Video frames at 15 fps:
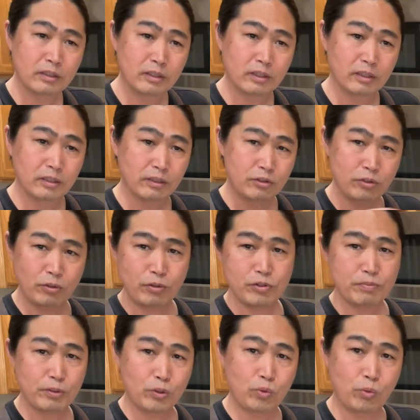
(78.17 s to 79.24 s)
uh, choice
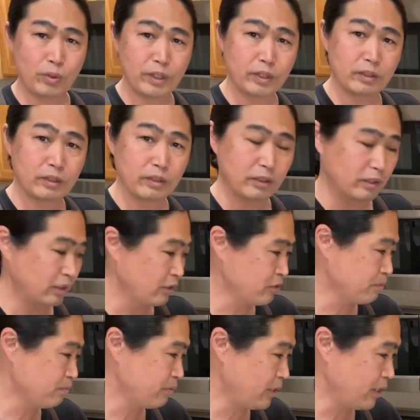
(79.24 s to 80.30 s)
between
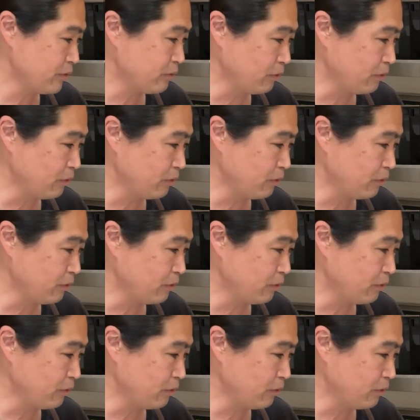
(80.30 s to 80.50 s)
Express